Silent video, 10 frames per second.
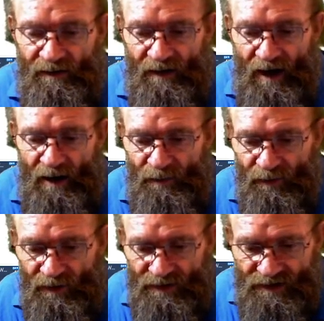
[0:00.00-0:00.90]
up.
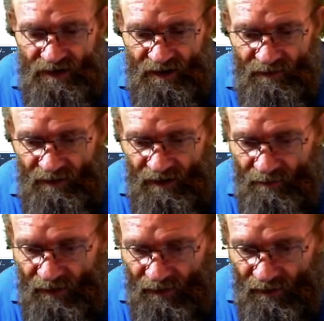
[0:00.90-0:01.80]
You'll see the
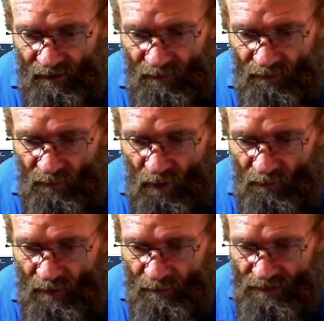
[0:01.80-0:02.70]
number
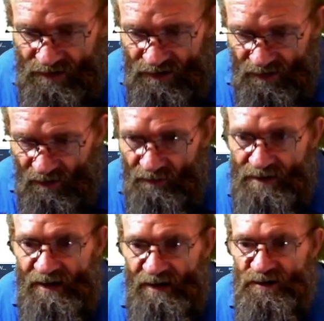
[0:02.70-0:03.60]
of the position
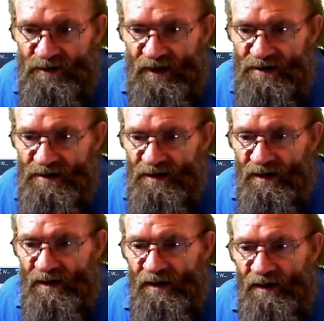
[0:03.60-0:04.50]
obviously has changed.
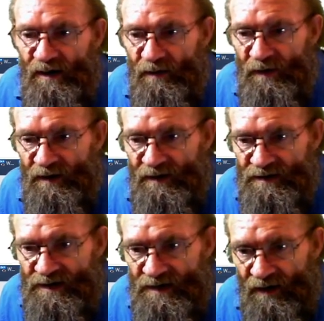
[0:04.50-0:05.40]
I mean,
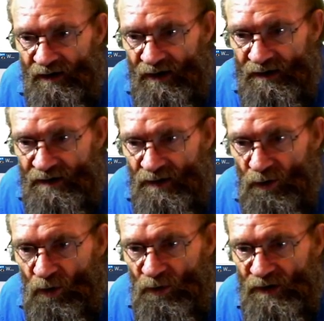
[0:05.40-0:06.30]
this is now right in the
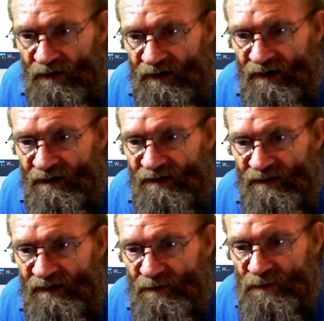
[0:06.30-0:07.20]
corner there.
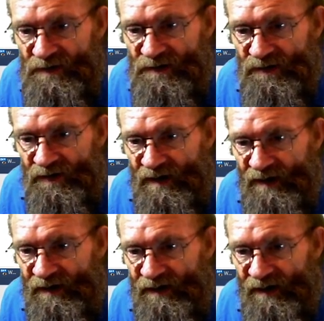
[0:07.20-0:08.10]
That position
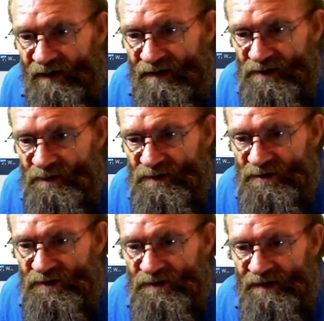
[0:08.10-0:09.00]
there and this
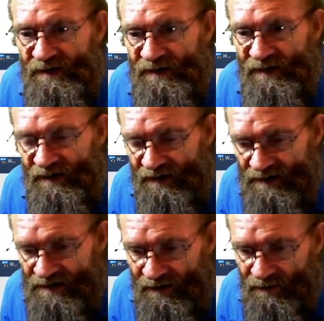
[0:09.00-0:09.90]
position here
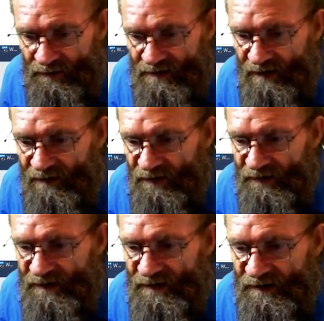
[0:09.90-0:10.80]
is then obviously noted